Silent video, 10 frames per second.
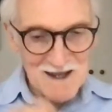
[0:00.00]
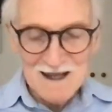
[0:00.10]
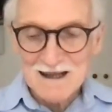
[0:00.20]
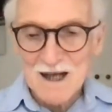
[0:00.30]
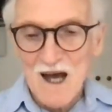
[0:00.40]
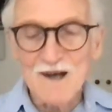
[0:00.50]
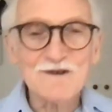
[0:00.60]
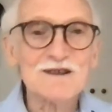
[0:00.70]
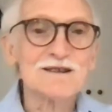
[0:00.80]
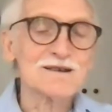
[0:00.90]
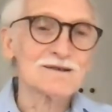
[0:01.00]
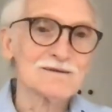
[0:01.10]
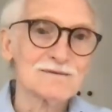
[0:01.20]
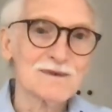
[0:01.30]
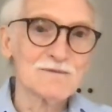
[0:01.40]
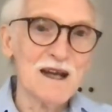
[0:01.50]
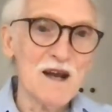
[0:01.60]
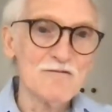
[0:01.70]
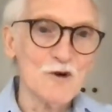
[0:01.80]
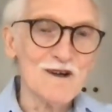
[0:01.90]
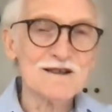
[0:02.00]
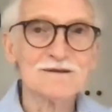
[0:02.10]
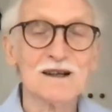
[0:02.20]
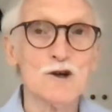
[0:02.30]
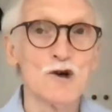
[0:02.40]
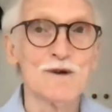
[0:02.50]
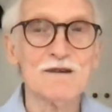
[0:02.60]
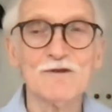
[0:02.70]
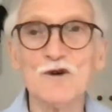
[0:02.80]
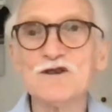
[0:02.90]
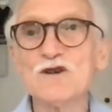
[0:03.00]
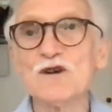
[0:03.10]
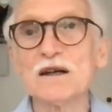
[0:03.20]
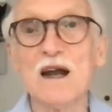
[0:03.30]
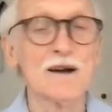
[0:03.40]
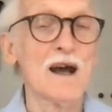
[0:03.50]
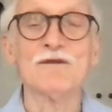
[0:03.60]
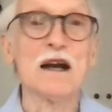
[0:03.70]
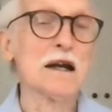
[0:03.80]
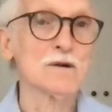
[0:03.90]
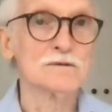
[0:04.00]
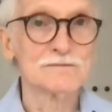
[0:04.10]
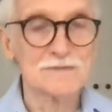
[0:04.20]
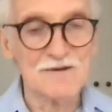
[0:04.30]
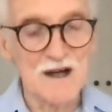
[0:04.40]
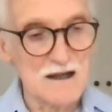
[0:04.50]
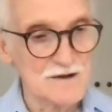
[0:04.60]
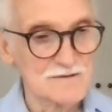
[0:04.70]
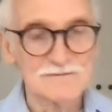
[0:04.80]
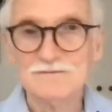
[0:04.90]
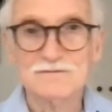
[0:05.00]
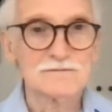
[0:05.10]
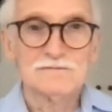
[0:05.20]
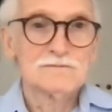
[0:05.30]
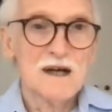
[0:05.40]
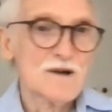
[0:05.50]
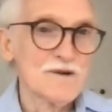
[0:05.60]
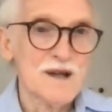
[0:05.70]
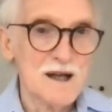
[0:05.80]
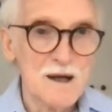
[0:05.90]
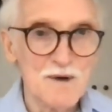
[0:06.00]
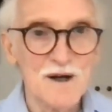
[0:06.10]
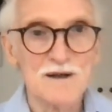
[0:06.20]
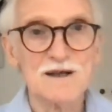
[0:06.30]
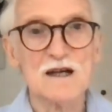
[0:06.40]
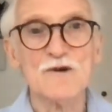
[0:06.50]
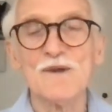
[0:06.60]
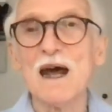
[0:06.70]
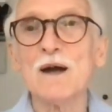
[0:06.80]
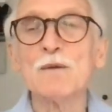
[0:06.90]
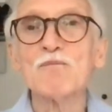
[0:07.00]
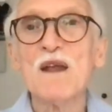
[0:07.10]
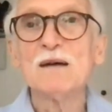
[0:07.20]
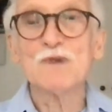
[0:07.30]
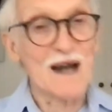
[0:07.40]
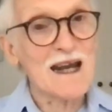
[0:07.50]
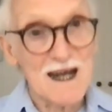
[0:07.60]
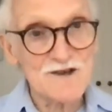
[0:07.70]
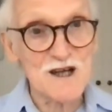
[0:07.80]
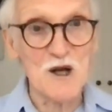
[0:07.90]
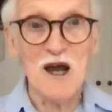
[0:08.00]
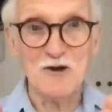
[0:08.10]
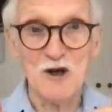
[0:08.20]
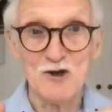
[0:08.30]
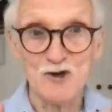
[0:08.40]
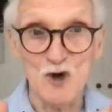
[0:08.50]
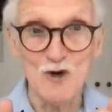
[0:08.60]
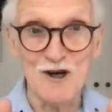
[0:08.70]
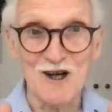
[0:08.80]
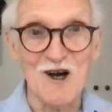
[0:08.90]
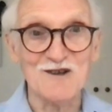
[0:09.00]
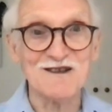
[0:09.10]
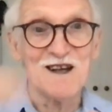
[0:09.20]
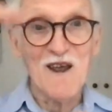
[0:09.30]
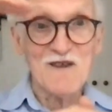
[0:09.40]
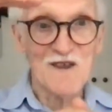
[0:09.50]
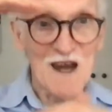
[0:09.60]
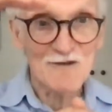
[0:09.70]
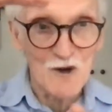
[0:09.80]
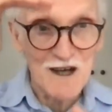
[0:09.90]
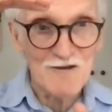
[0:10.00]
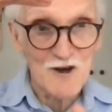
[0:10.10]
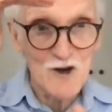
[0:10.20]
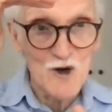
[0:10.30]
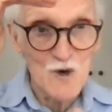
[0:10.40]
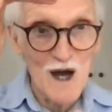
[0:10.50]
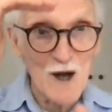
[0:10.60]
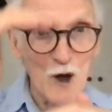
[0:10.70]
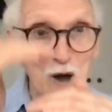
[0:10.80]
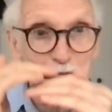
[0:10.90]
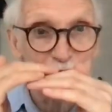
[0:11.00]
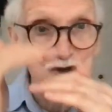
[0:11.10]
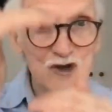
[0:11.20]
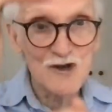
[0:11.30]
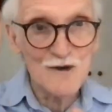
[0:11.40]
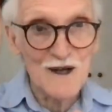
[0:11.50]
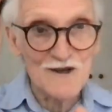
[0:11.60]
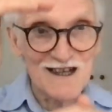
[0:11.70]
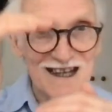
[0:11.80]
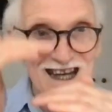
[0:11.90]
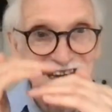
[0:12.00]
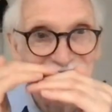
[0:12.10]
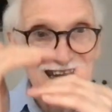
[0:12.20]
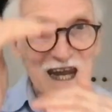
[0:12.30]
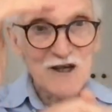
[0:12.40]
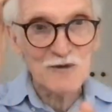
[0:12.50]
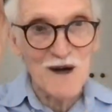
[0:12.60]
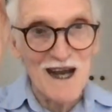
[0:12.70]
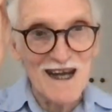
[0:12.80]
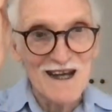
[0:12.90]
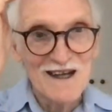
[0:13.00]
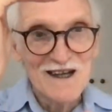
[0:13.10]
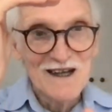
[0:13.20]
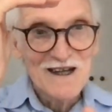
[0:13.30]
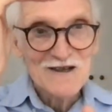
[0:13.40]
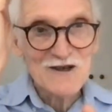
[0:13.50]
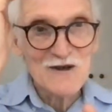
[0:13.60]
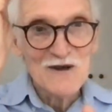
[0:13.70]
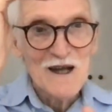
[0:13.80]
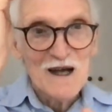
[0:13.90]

client's invoice or your invoice to your client. I haven't a clue. I don't think anybody can tell you that. But I can tell you how to control your costs, therefore giving you an opportunity, a gateway to